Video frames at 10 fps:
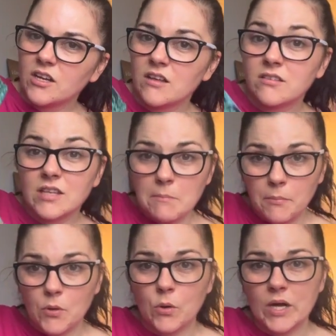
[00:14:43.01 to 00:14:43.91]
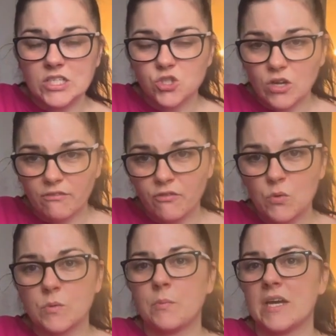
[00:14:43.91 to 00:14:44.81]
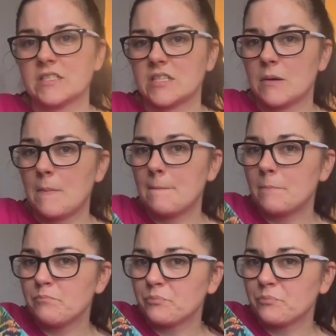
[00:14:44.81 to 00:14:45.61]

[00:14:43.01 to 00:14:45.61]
a simple and straightforward pattern,